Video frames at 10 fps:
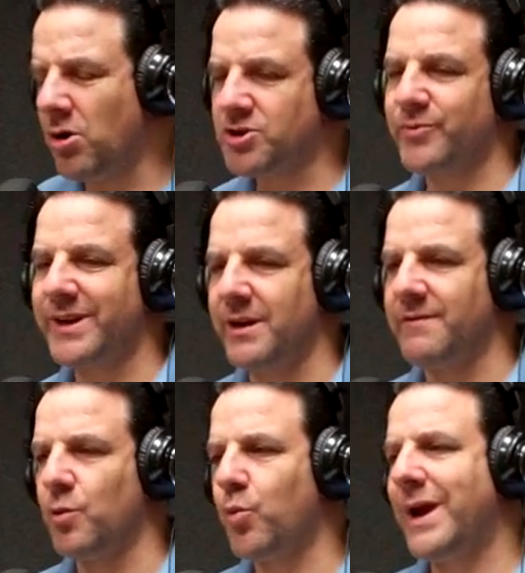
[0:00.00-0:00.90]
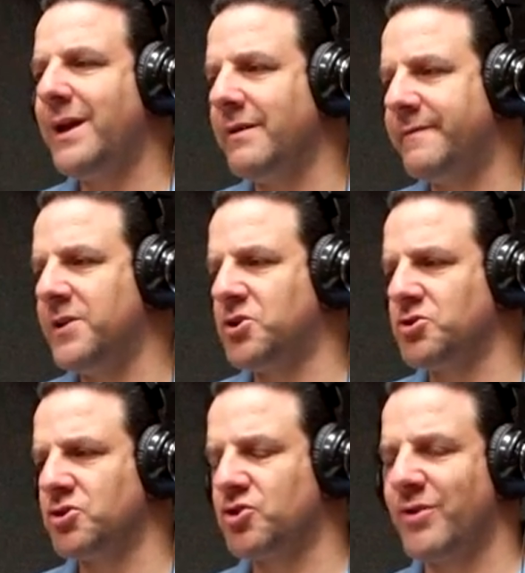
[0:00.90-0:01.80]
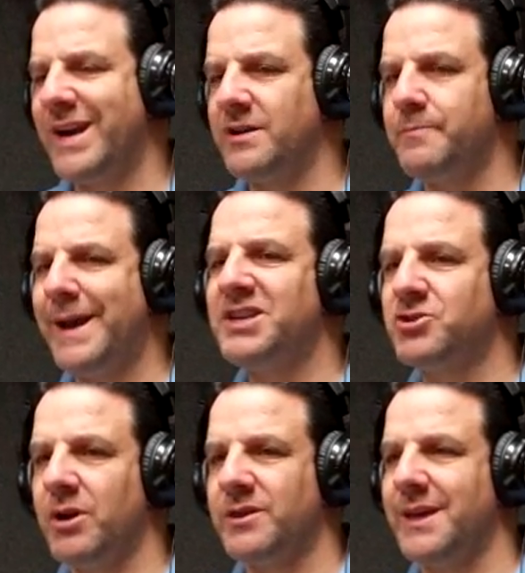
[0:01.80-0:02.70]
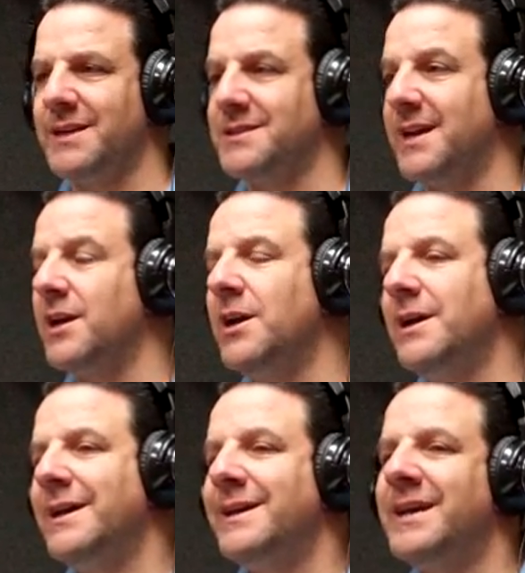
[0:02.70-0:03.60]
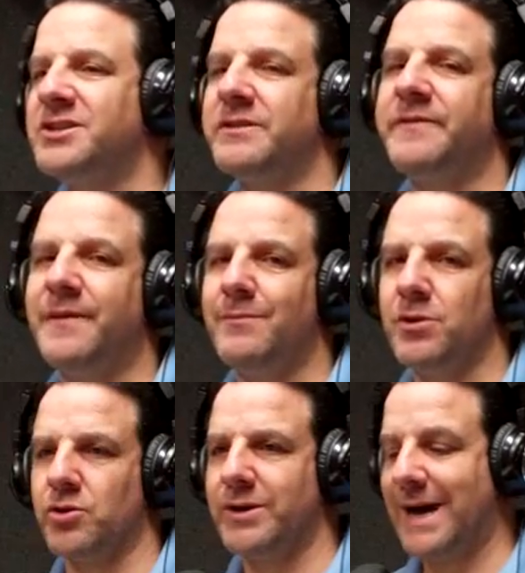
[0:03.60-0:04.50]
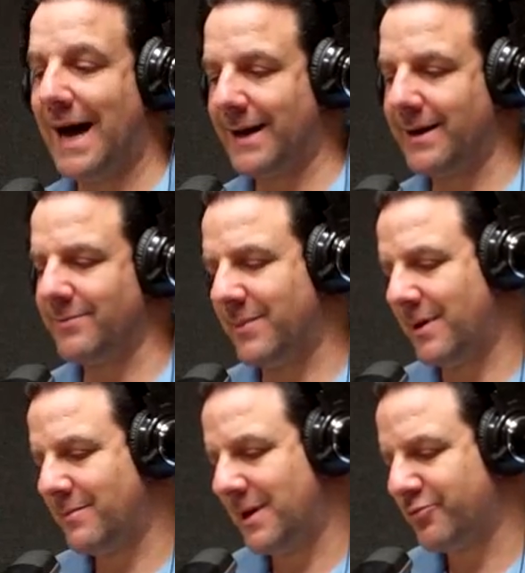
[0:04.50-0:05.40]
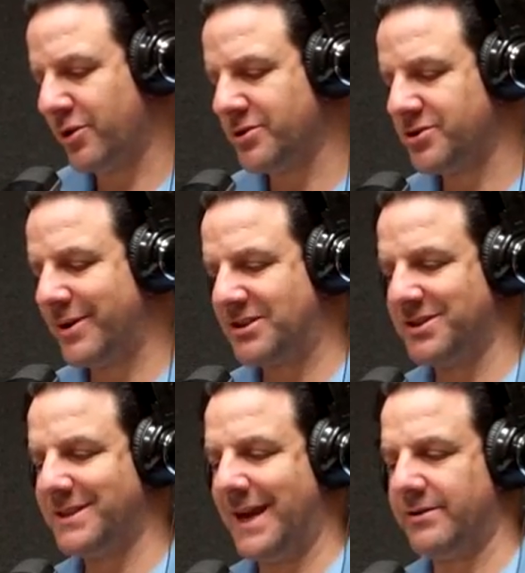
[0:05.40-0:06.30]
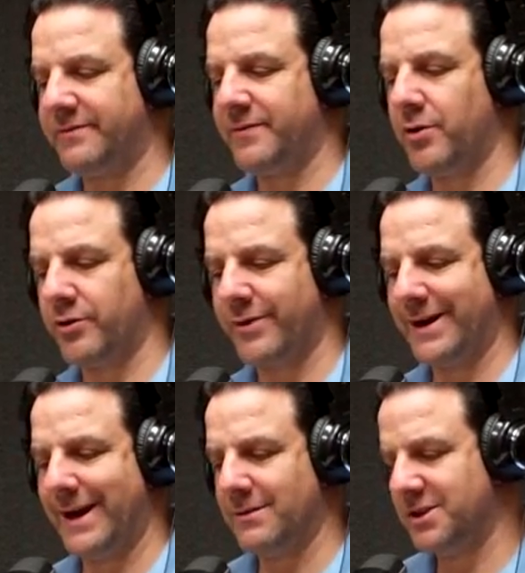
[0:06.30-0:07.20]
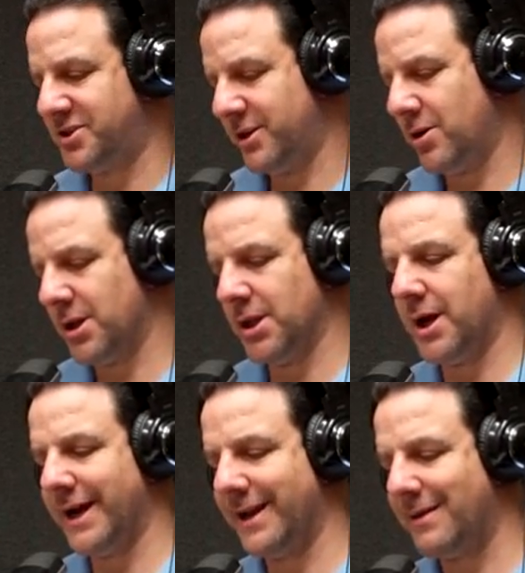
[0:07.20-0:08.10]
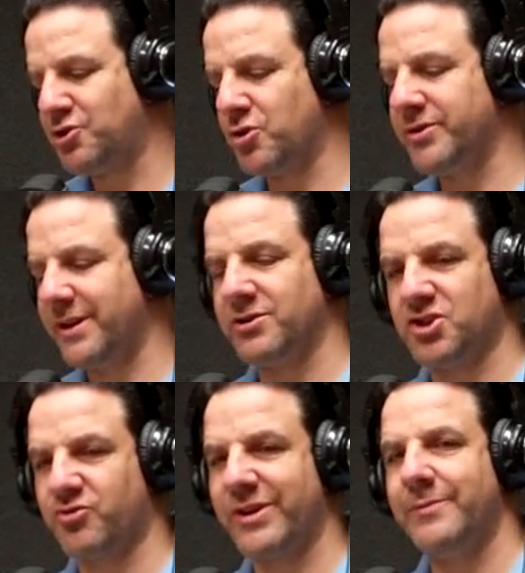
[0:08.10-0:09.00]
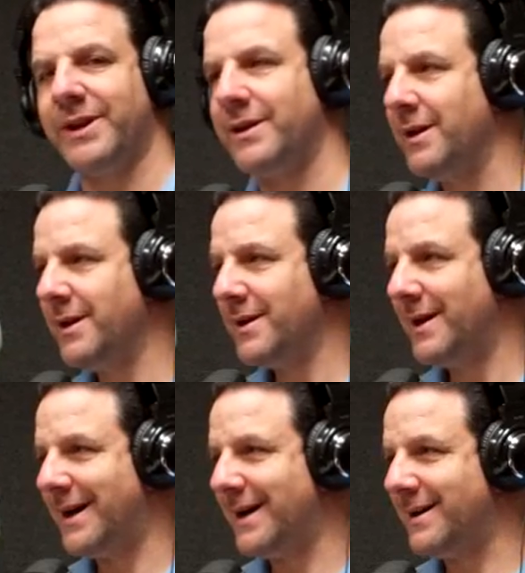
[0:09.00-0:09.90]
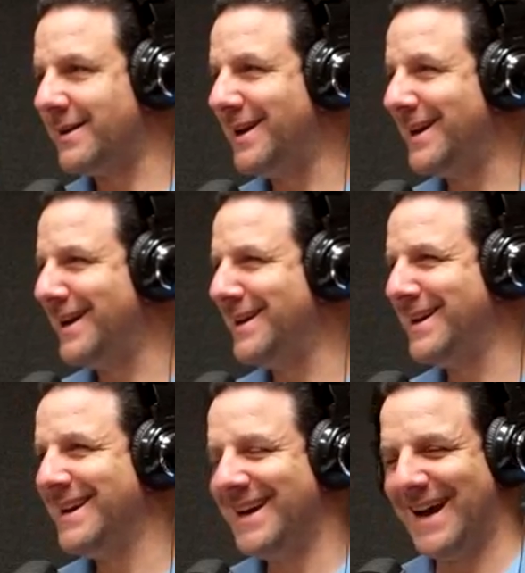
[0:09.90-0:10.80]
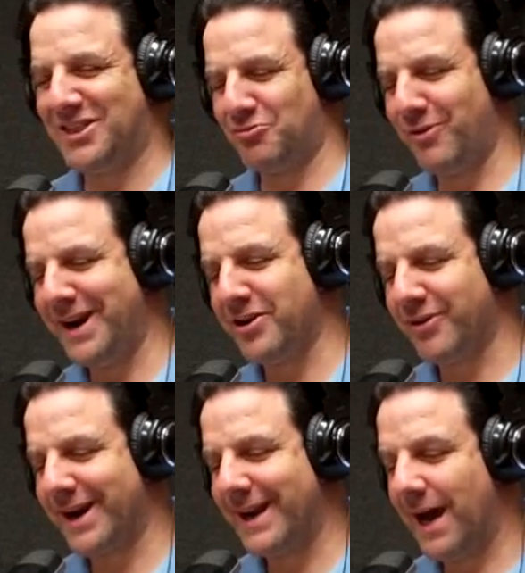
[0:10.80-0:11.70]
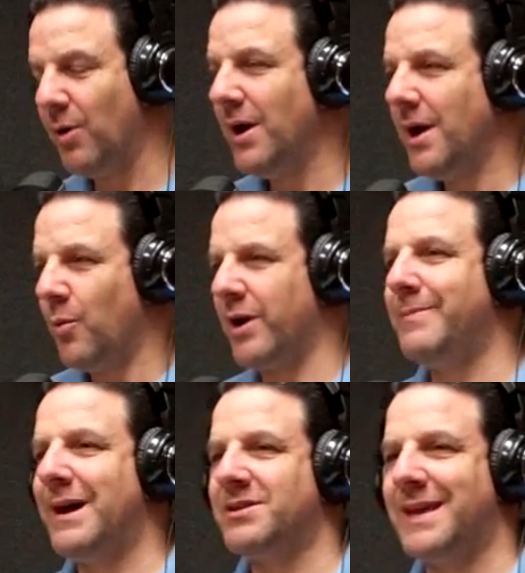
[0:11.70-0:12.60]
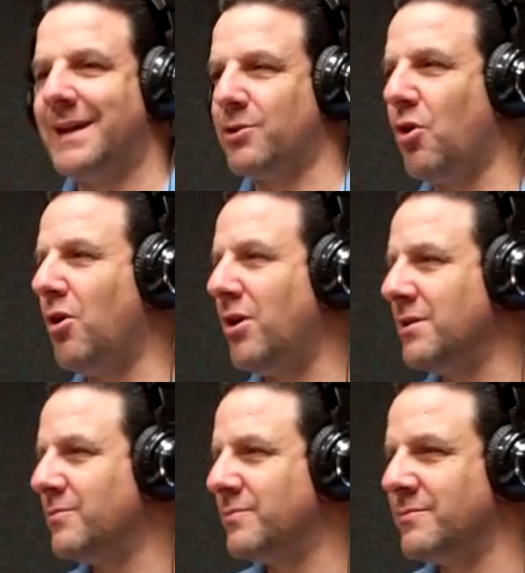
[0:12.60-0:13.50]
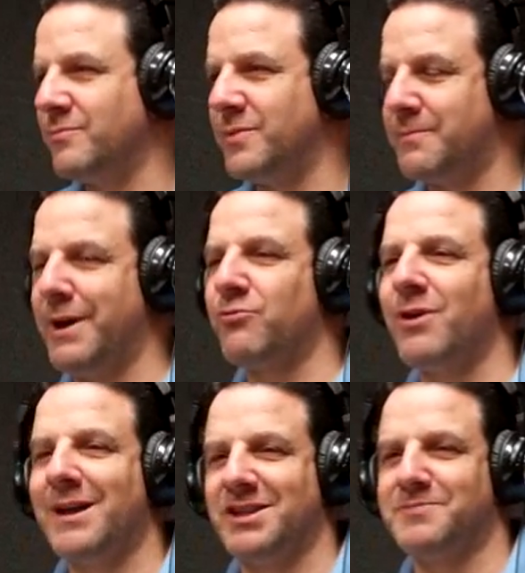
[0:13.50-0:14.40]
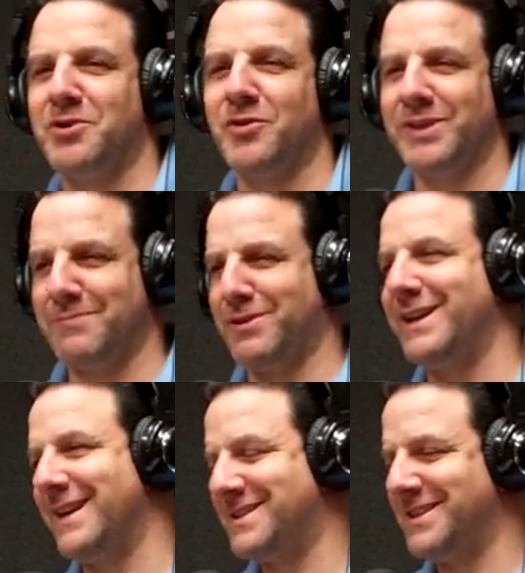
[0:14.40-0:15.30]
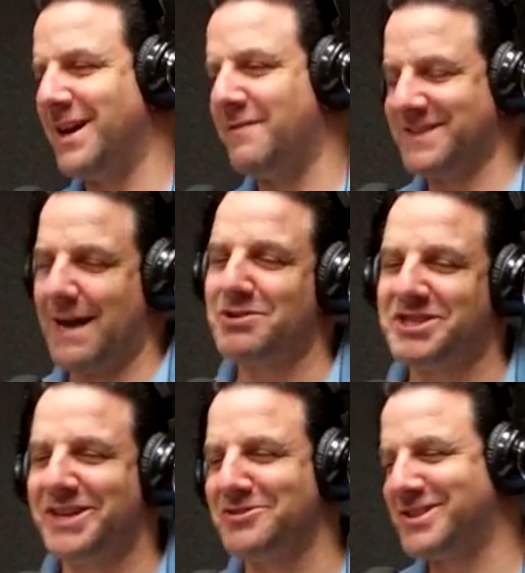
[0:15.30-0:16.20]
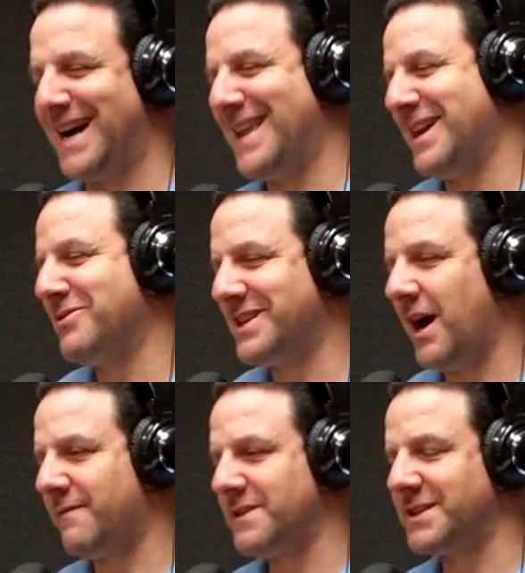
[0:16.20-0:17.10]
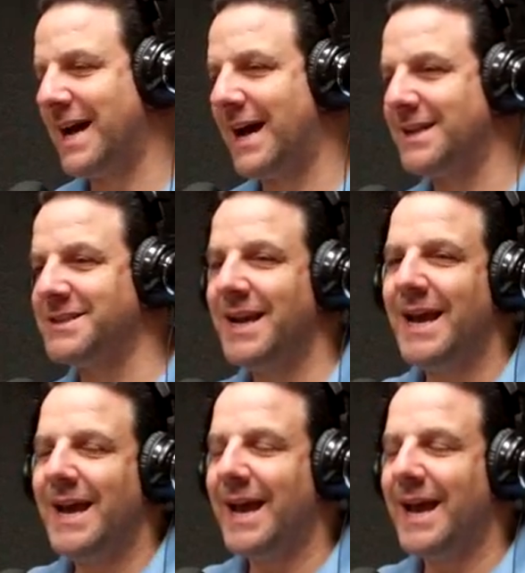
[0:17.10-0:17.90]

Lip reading: an altering of the way officials are trained based on things like, is it a fumble or not? And my brothers are actually down in Florida right now listening online, and I'm sure they're screaming at the radio right now. What about that call with Ben Roethlisberger when they played against the Dolphins? I'm a Steelers guy. They're a Dolphins guys.